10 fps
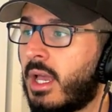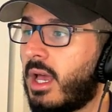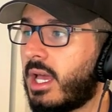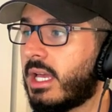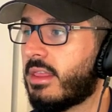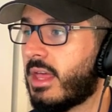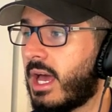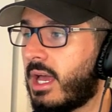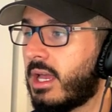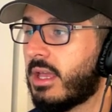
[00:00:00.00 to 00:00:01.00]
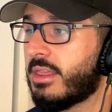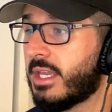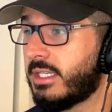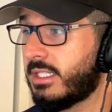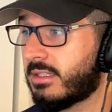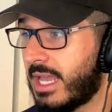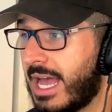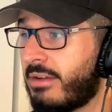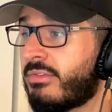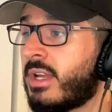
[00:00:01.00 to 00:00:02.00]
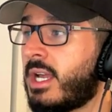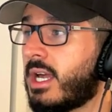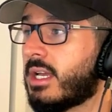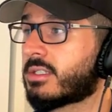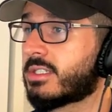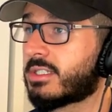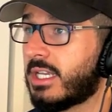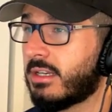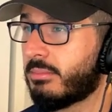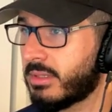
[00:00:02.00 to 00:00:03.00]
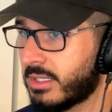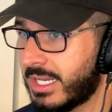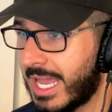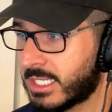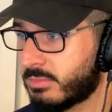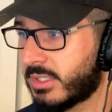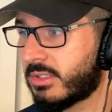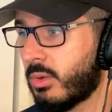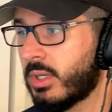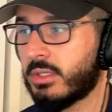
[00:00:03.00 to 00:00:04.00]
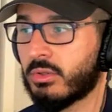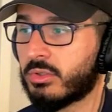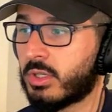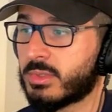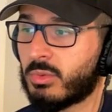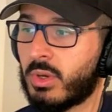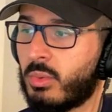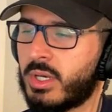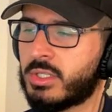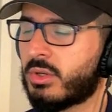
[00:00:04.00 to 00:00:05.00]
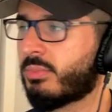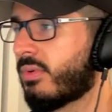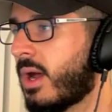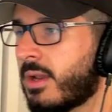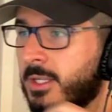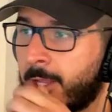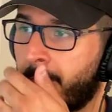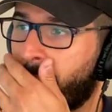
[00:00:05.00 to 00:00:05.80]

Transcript: uh, that uh, they need to have a sustainability aspect to it you know in terms of well what is your product